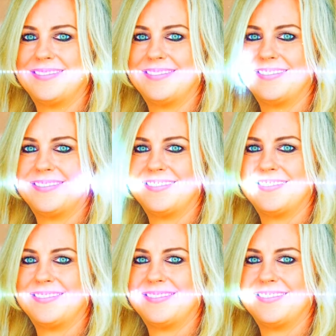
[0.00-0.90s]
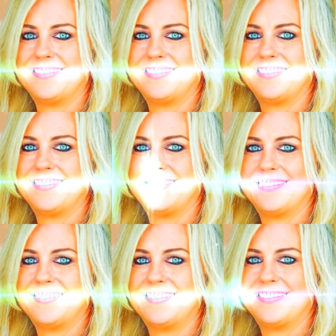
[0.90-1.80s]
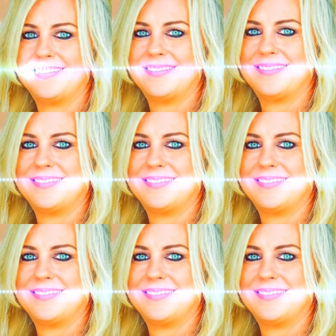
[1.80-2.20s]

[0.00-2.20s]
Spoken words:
Or that you had to work hard for it?